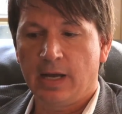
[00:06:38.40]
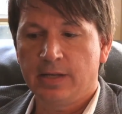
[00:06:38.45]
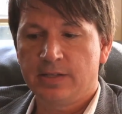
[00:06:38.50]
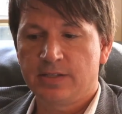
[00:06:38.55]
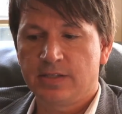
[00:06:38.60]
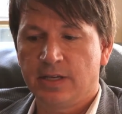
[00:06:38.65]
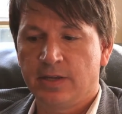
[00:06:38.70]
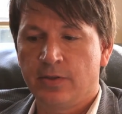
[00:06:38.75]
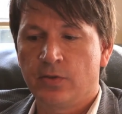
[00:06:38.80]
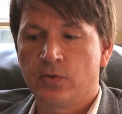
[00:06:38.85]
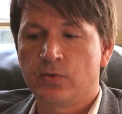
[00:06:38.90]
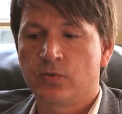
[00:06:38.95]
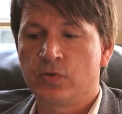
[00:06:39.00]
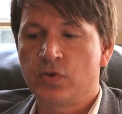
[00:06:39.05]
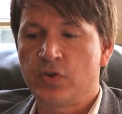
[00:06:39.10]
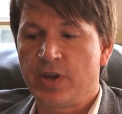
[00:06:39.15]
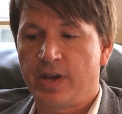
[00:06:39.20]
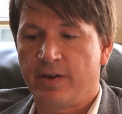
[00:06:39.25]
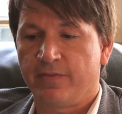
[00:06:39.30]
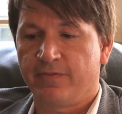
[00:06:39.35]
I'd say there
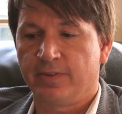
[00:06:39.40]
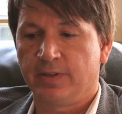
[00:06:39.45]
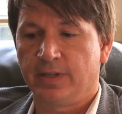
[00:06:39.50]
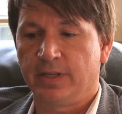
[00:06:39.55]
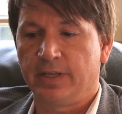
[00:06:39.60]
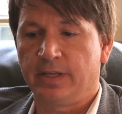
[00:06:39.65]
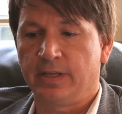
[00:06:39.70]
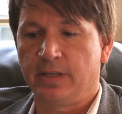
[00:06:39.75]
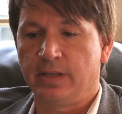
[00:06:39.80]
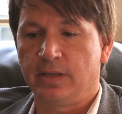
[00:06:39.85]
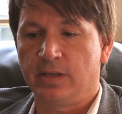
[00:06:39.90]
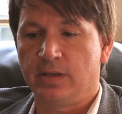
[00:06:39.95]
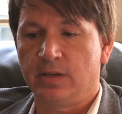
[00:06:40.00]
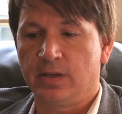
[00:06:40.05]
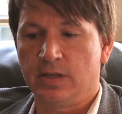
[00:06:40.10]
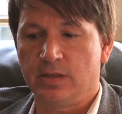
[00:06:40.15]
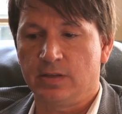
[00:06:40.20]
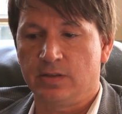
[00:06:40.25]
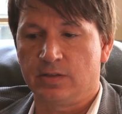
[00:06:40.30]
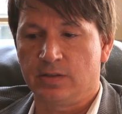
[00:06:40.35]
definitely
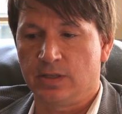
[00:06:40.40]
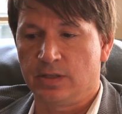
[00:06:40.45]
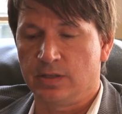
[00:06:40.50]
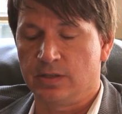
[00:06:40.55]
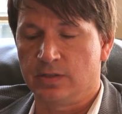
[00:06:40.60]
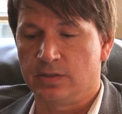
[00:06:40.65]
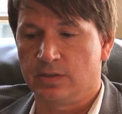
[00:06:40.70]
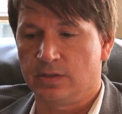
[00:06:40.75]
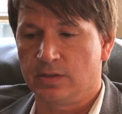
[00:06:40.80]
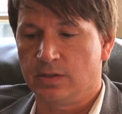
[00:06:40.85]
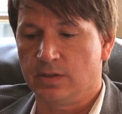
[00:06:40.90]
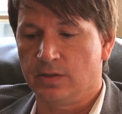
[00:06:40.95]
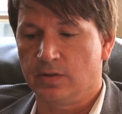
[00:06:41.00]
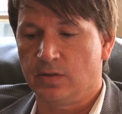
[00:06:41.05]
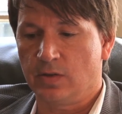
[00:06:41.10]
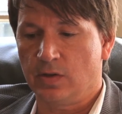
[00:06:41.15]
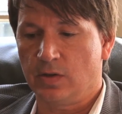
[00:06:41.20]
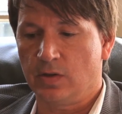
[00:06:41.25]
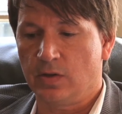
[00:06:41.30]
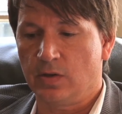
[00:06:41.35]
there's
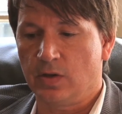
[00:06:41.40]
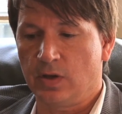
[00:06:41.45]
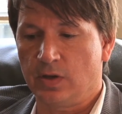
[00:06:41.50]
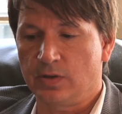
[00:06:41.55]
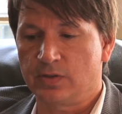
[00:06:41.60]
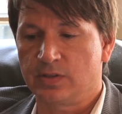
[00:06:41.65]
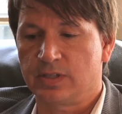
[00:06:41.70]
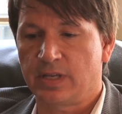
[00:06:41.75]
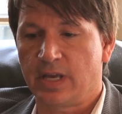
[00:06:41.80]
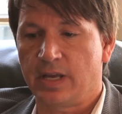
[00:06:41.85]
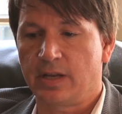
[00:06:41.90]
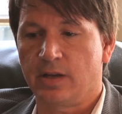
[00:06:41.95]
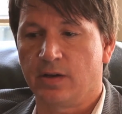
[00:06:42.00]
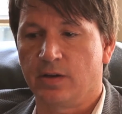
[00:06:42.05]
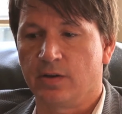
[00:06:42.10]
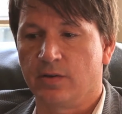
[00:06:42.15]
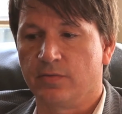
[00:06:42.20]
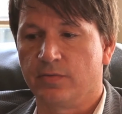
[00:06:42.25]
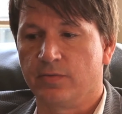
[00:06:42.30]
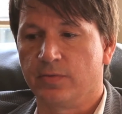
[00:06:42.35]
a set
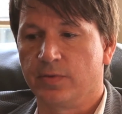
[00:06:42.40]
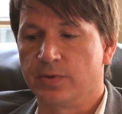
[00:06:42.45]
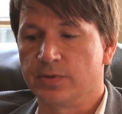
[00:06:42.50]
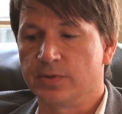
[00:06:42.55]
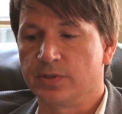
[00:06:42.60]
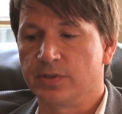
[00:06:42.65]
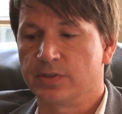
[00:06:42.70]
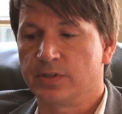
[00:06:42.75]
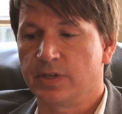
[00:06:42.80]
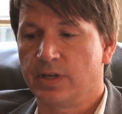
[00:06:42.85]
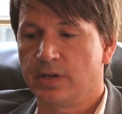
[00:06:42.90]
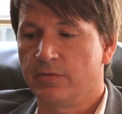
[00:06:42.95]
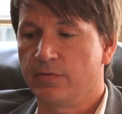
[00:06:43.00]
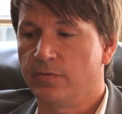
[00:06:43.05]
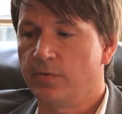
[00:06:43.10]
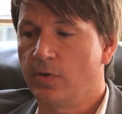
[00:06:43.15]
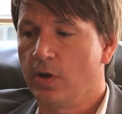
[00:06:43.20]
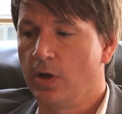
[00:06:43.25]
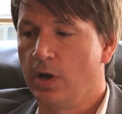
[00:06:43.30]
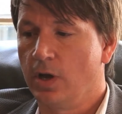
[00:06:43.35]

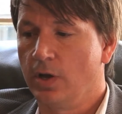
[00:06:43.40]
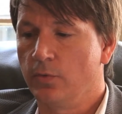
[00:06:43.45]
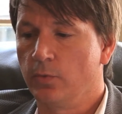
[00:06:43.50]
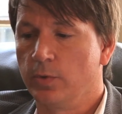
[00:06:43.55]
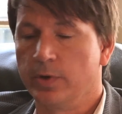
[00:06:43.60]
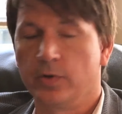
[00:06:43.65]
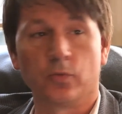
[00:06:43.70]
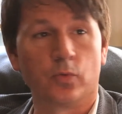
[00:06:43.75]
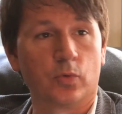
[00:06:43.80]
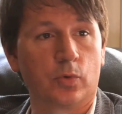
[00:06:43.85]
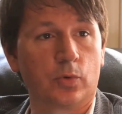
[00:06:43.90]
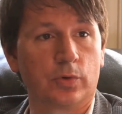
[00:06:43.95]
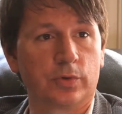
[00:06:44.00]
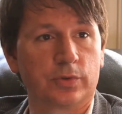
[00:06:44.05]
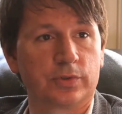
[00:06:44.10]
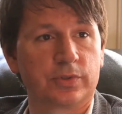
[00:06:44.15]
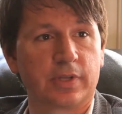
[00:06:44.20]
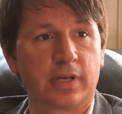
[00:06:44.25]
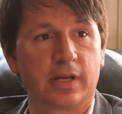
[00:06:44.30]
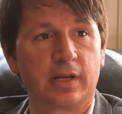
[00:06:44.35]
of unwritten
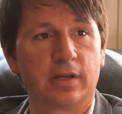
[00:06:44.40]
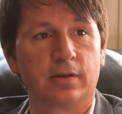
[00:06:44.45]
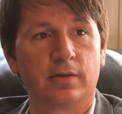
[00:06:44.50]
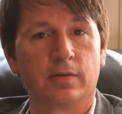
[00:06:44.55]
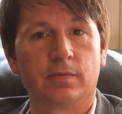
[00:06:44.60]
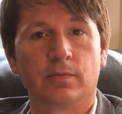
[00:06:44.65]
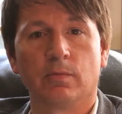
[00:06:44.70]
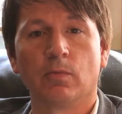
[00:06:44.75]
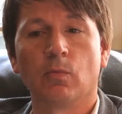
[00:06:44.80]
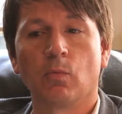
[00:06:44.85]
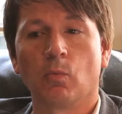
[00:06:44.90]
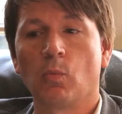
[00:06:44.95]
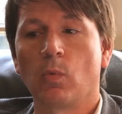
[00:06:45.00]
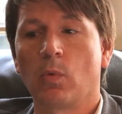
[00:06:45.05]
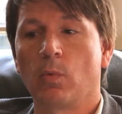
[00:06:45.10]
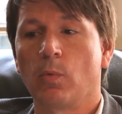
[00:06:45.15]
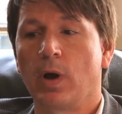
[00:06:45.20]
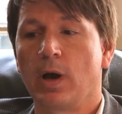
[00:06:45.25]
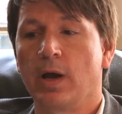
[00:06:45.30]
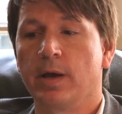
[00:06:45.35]
rules that
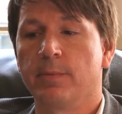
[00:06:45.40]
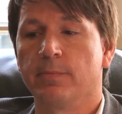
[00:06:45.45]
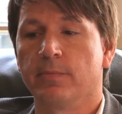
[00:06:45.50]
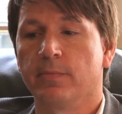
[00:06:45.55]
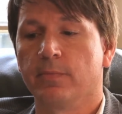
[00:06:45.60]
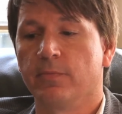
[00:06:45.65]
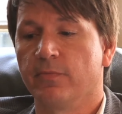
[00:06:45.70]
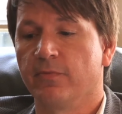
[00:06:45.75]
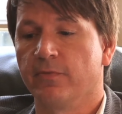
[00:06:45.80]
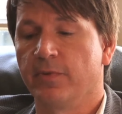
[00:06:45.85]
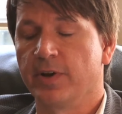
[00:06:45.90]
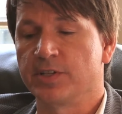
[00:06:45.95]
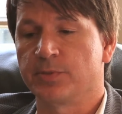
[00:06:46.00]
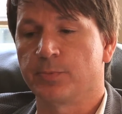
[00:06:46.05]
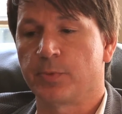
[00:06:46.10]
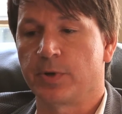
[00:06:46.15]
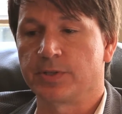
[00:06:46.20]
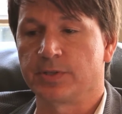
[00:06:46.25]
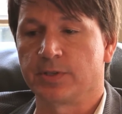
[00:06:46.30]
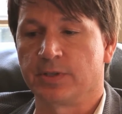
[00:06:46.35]
I'm vice
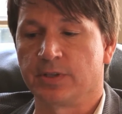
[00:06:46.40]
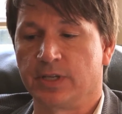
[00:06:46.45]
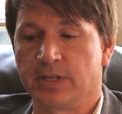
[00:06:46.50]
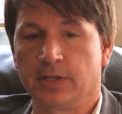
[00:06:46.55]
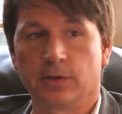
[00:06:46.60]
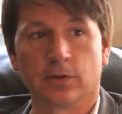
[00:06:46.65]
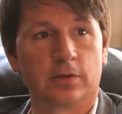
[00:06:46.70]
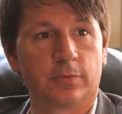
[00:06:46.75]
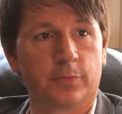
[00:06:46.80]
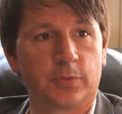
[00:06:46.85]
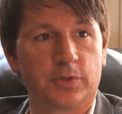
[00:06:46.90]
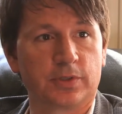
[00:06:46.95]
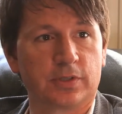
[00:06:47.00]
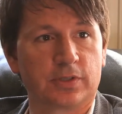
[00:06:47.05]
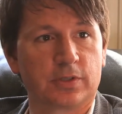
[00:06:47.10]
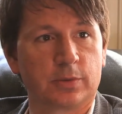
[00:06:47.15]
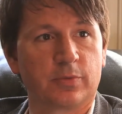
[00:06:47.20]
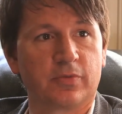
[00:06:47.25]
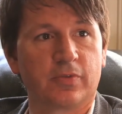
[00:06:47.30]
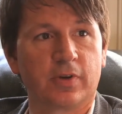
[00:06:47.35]
president of the Guild of Music
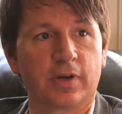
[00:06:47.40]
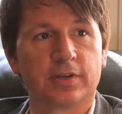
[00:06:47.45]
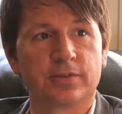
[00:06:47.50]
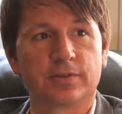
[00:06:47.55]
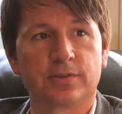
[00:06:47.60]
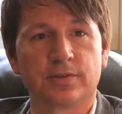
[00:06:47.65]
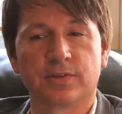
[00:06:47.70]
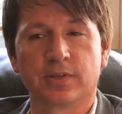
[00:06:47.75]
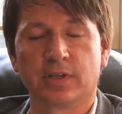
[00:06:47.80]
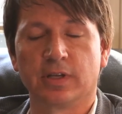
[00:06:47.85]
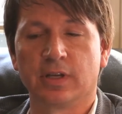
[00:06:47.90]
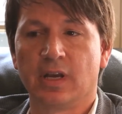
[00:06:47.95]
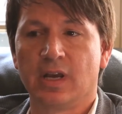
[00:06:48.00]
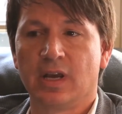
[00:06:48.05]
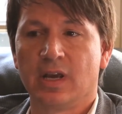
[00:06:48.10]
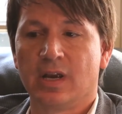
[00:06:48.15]
Supervisors, and